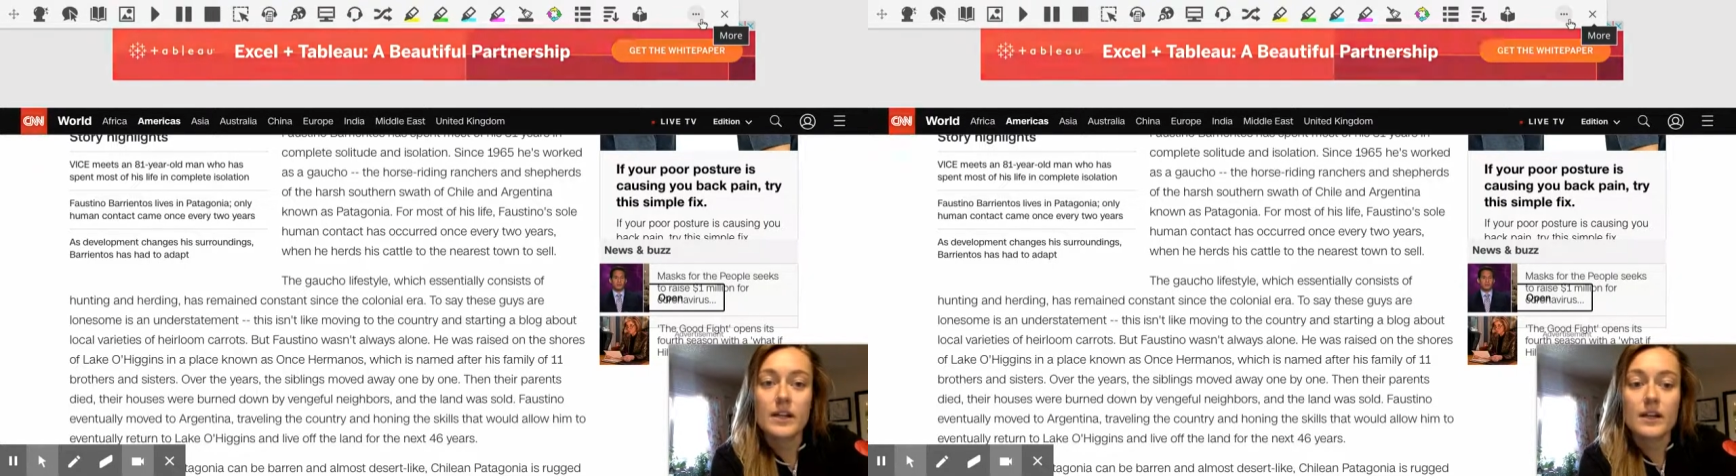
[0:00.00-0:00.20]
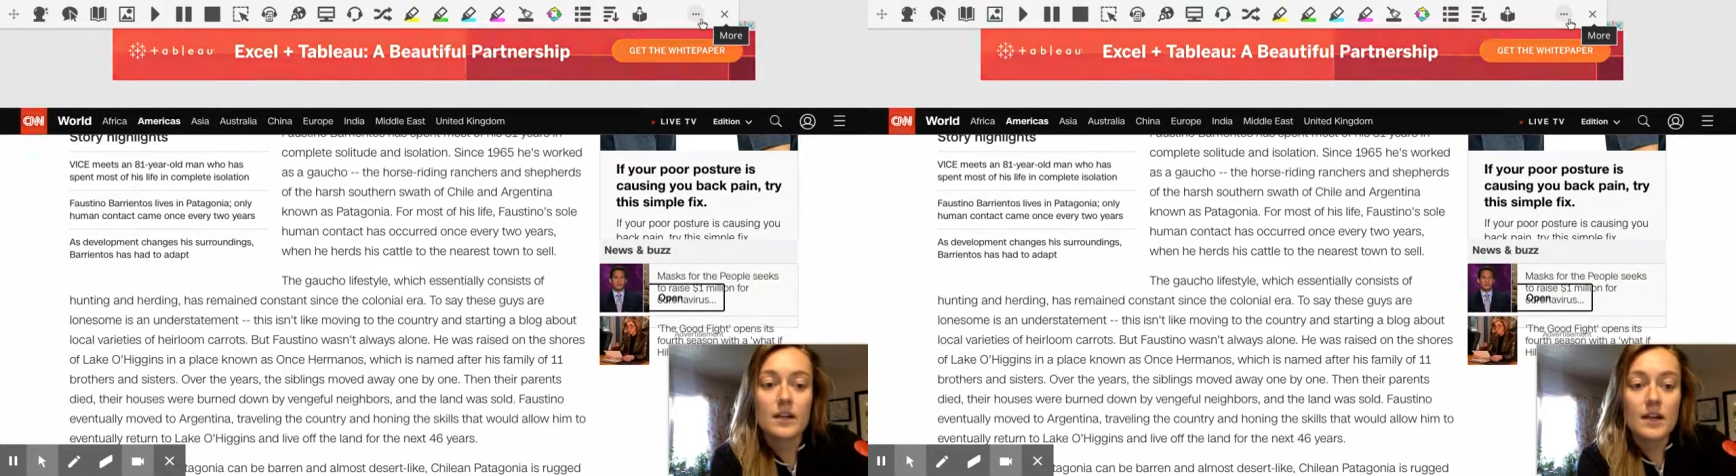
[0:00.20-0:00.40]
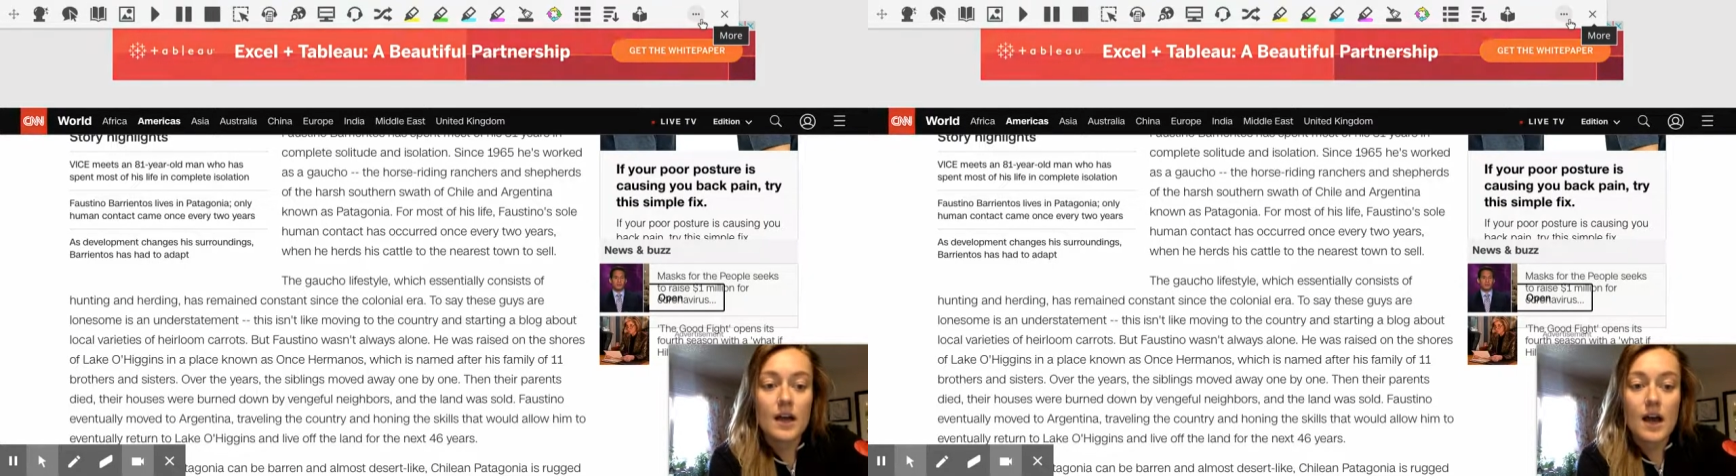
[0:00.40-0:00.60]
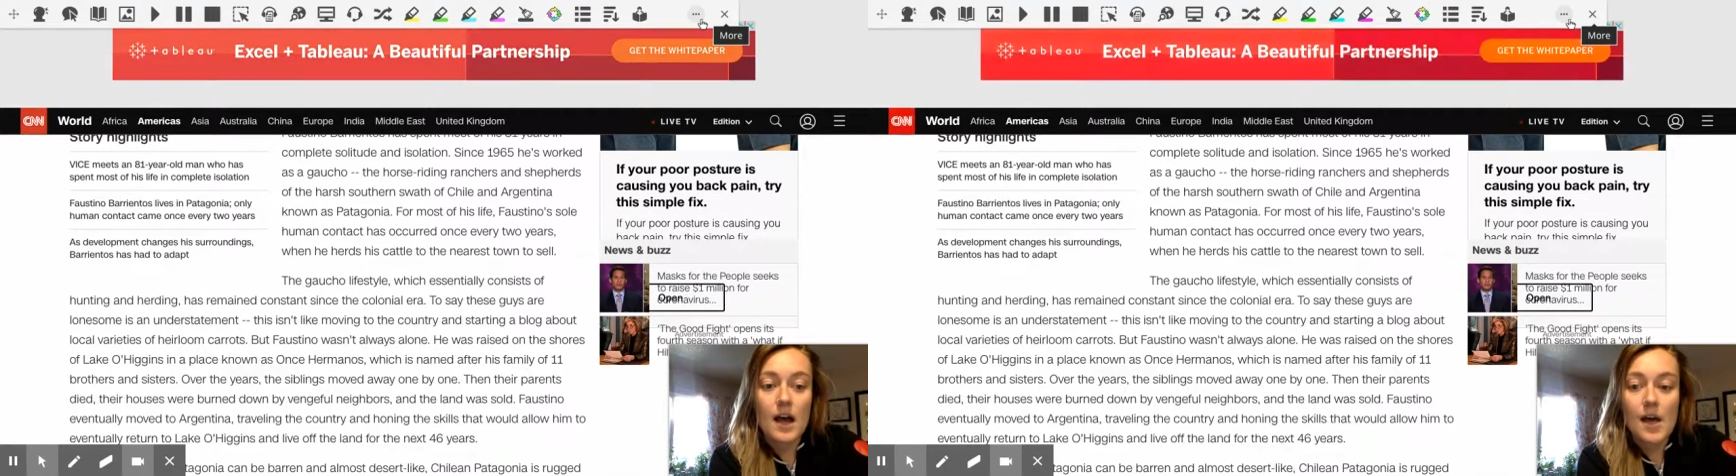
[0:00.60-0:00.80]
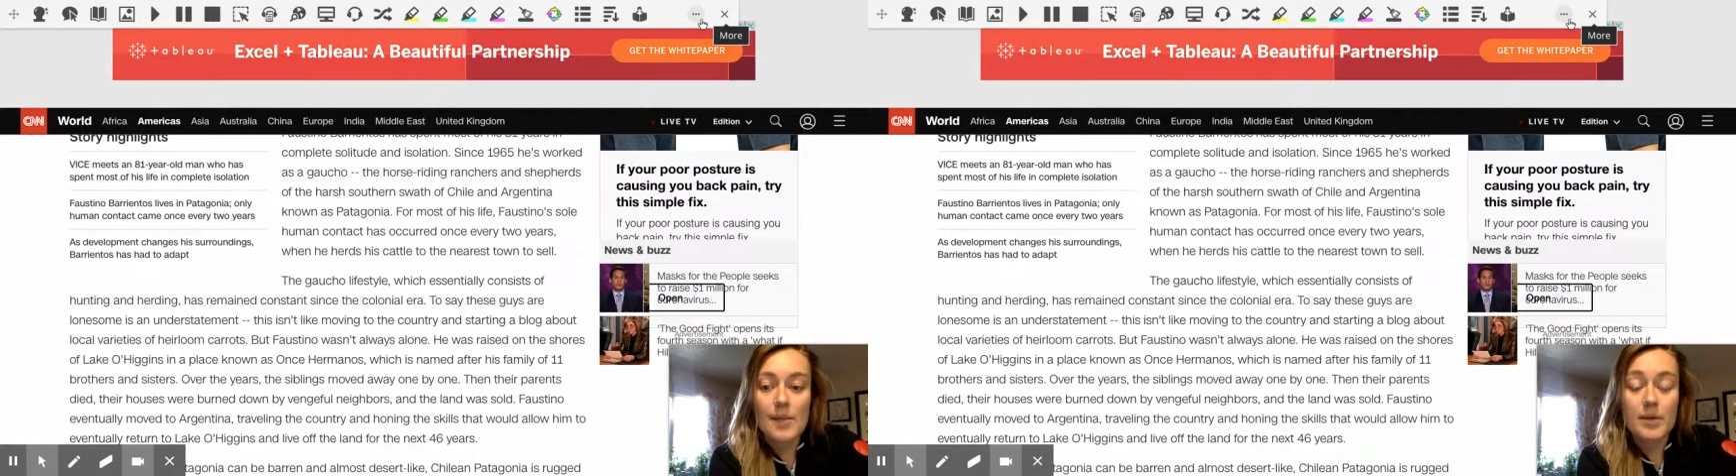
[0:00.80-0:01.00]

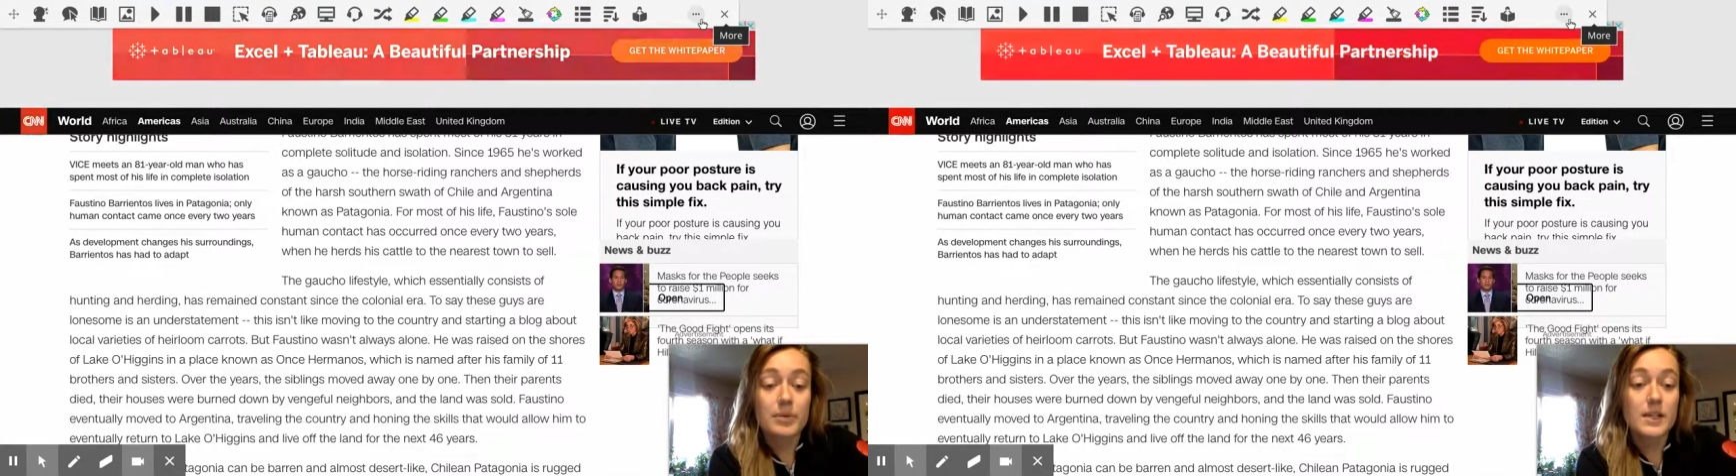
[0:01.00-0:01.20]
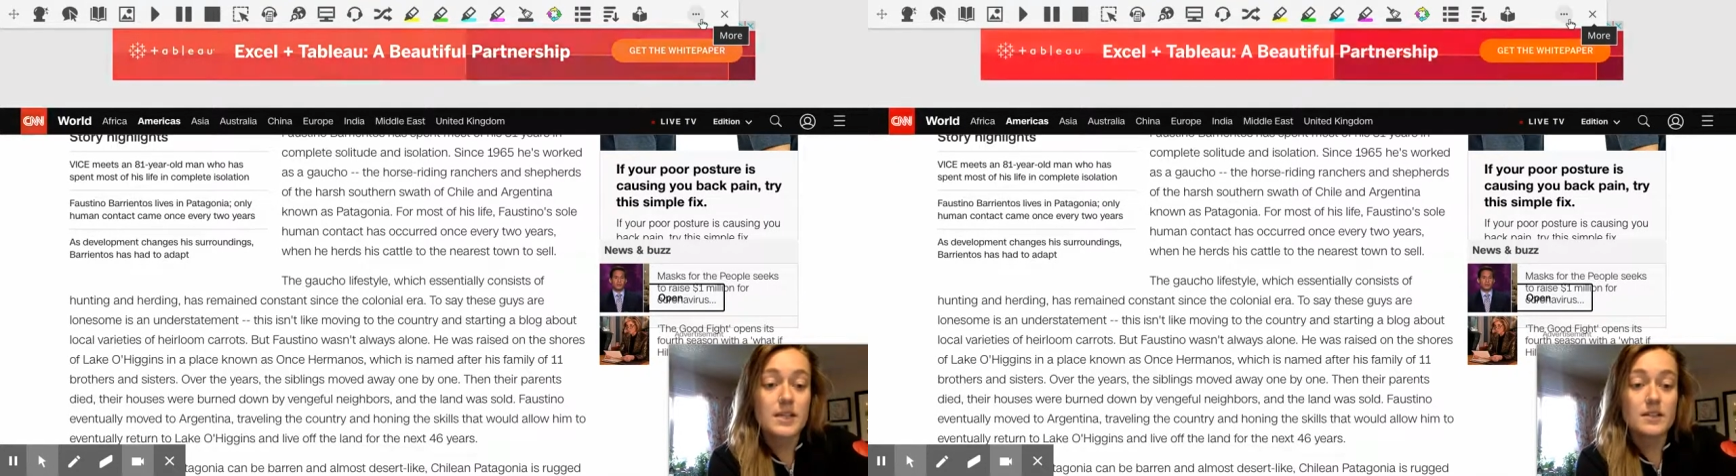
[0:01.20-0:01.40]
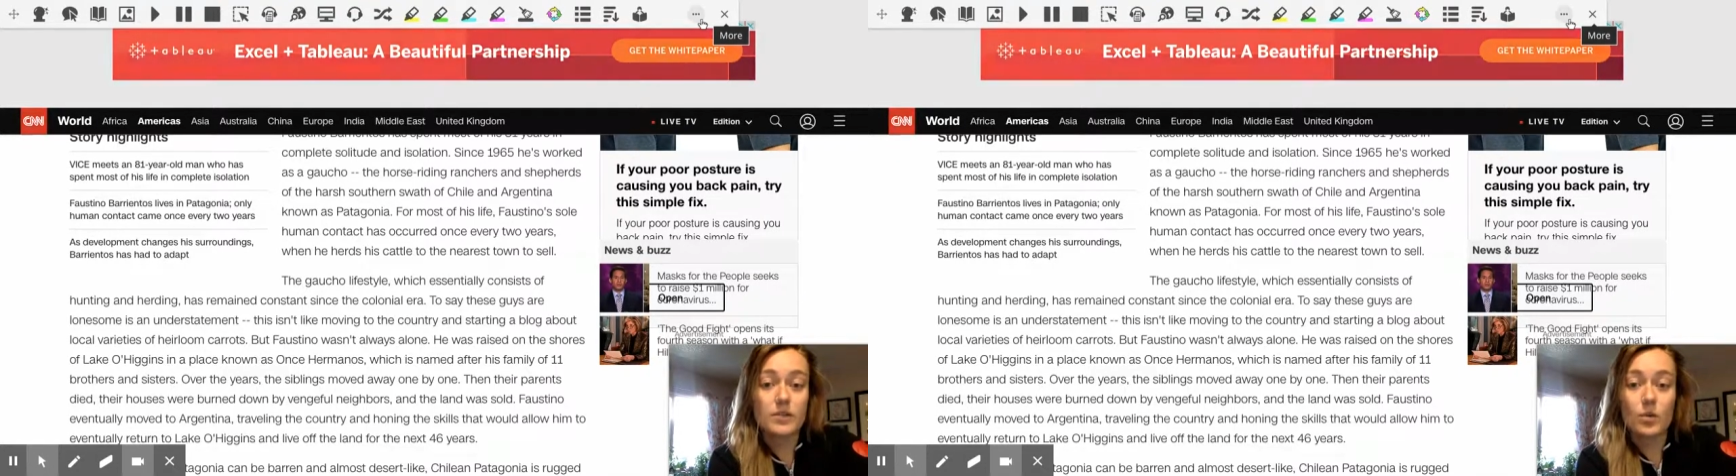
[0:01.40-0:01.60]
And please, of course,